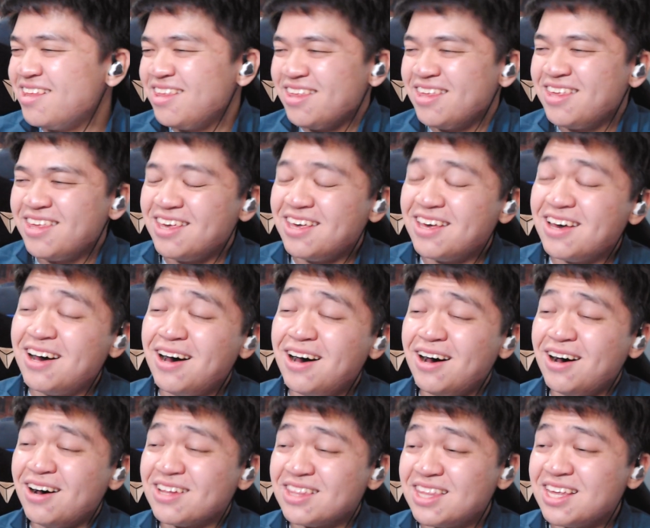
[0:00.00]

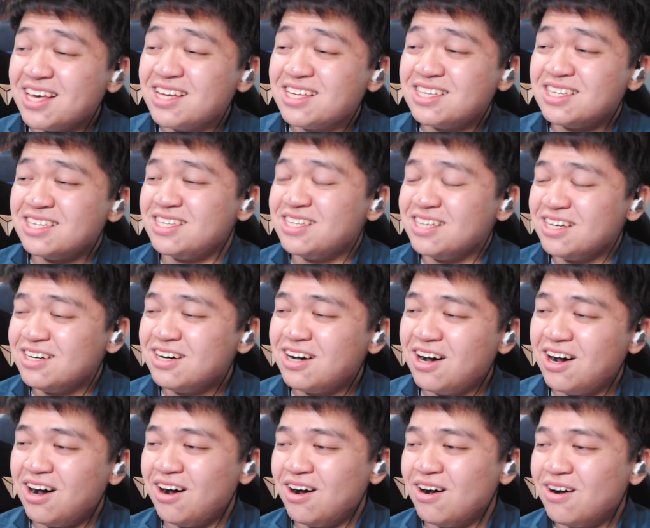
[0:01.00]
Yo, this
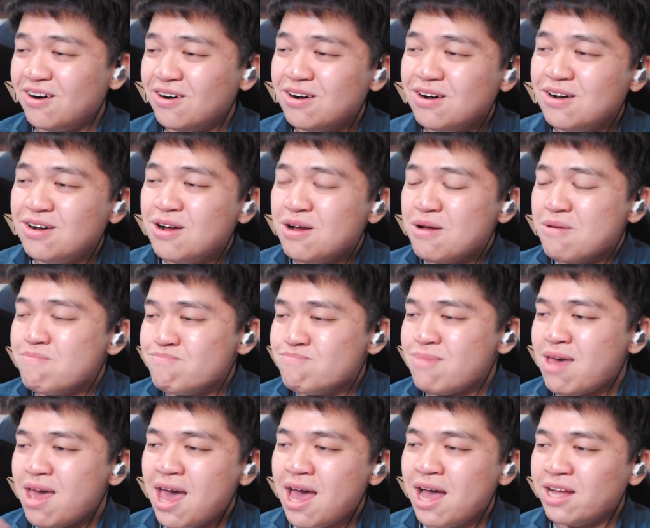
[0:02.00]
duo,
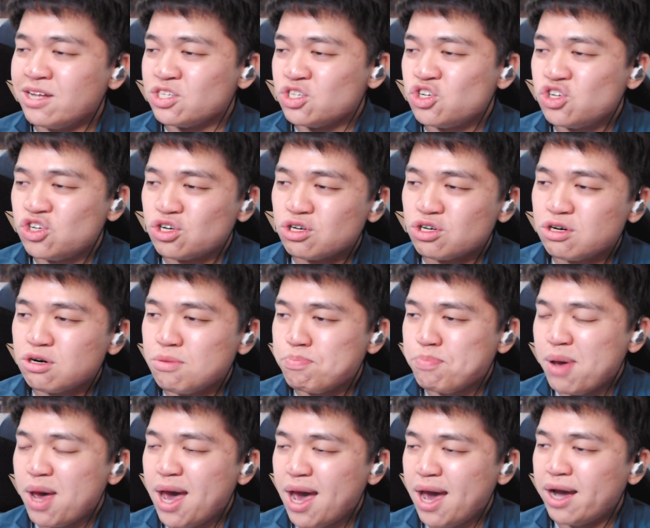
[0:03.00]
man, sure
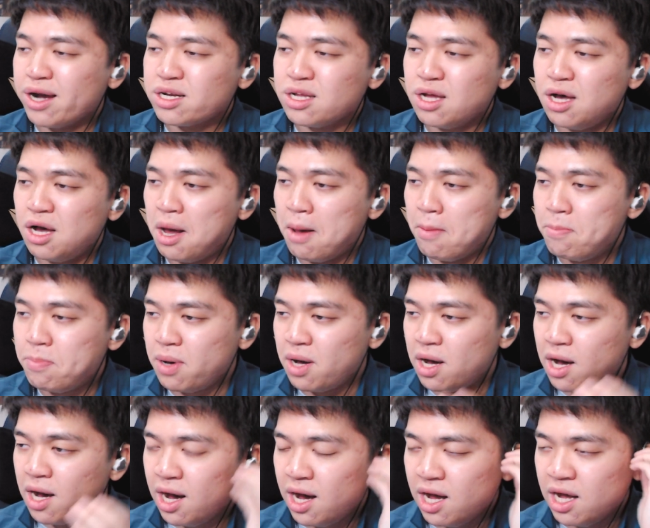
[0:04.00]
packed a
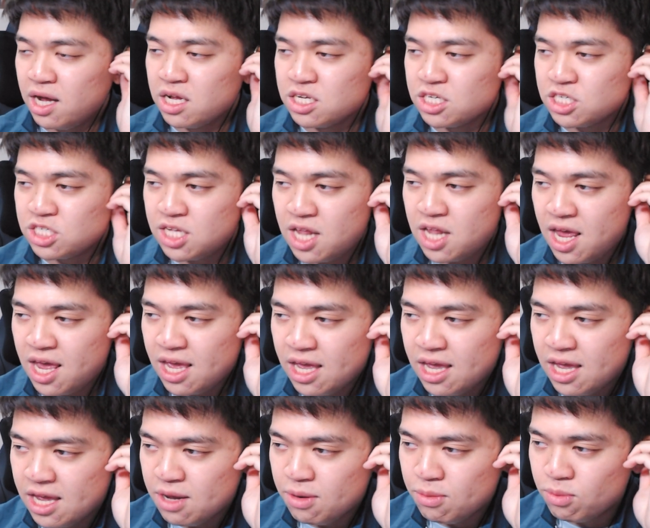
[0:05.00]
punch.
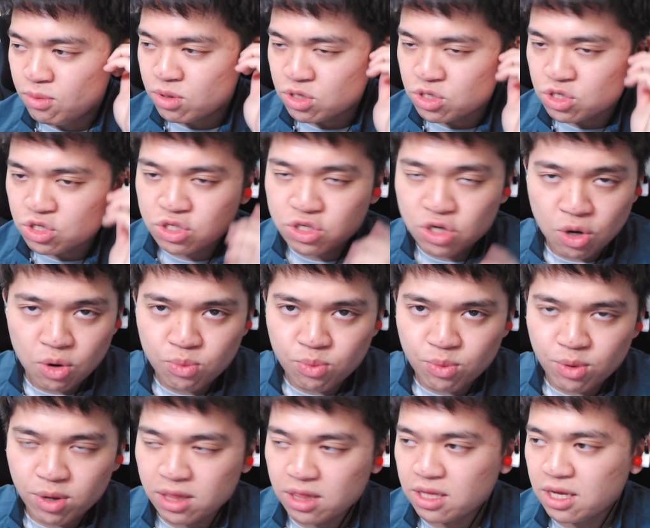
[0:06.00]
They were so
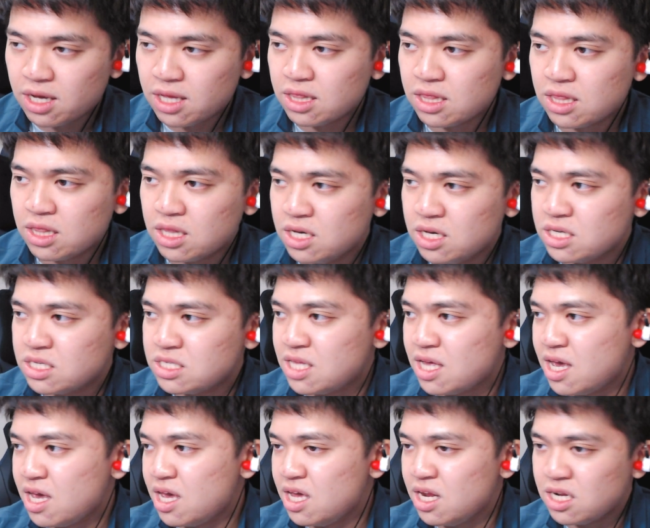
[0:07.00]
relentless. They
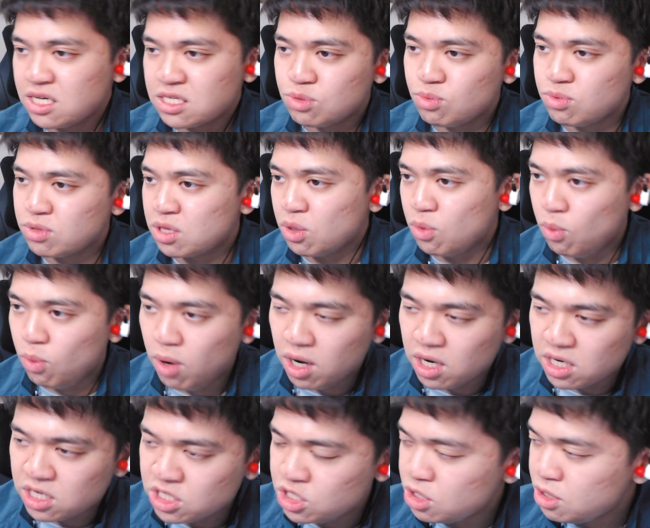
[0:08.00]
hit us with the
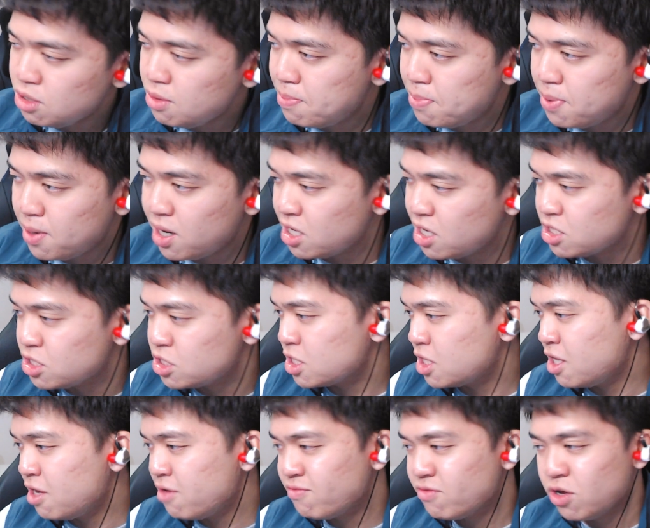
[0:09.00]
1-2 punch,
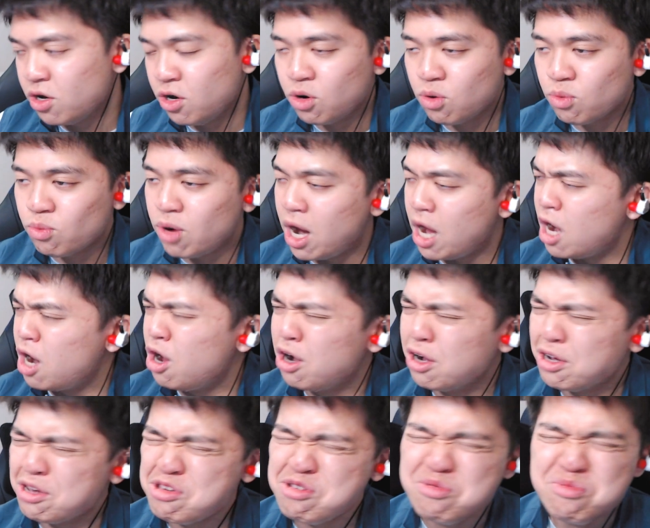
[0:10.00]
left hook, right
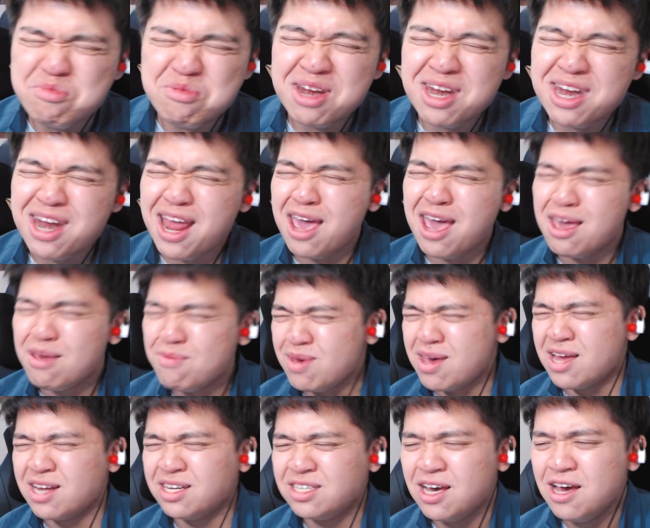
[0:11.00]
hook, you name
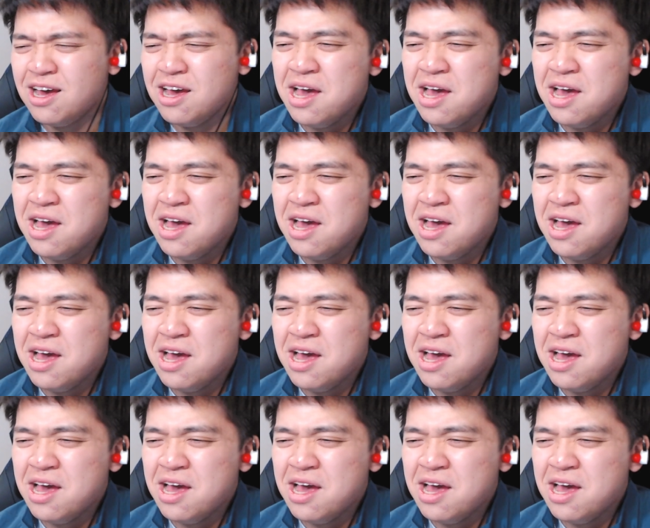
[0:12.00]
it.